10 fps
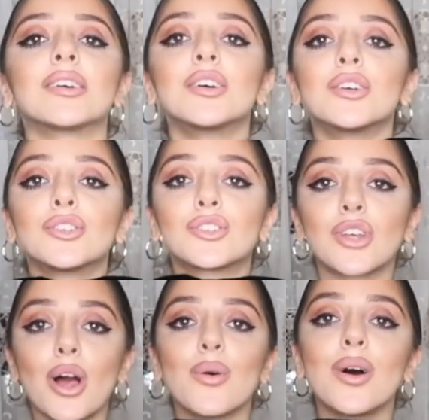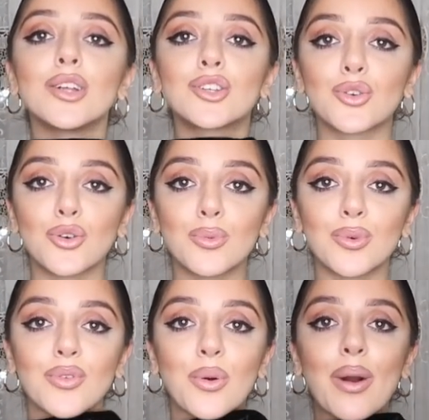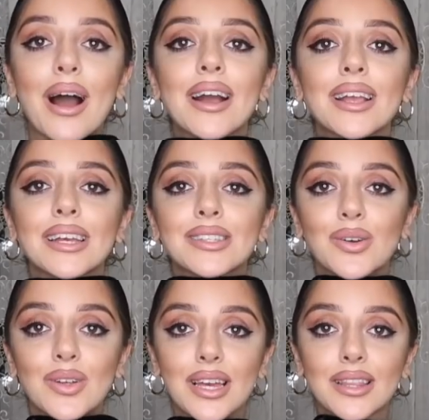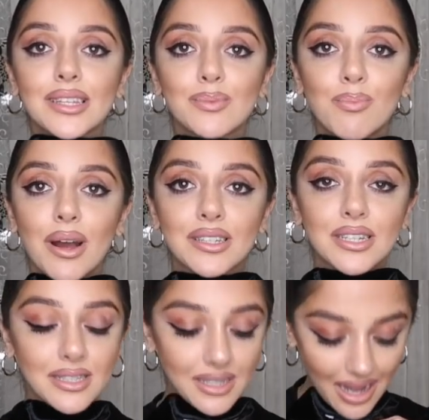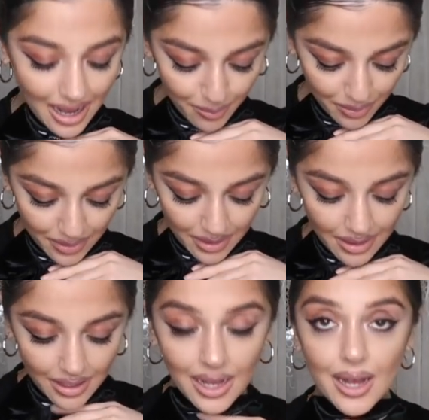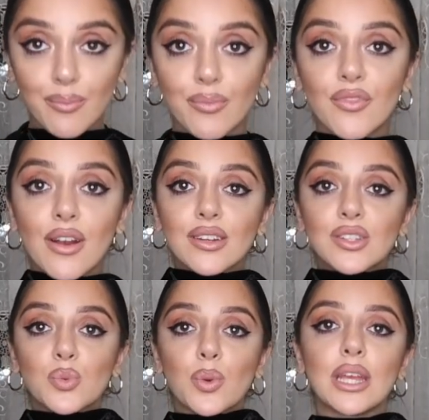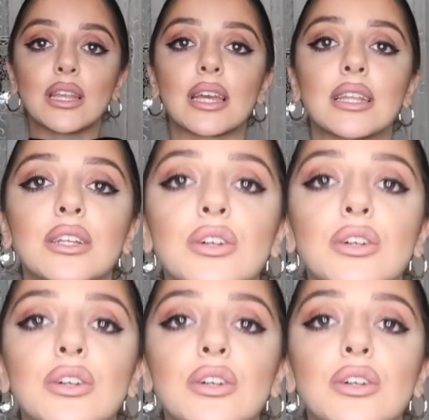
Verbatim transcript: is so adorable for work. It's got like these button up, um, very sweet like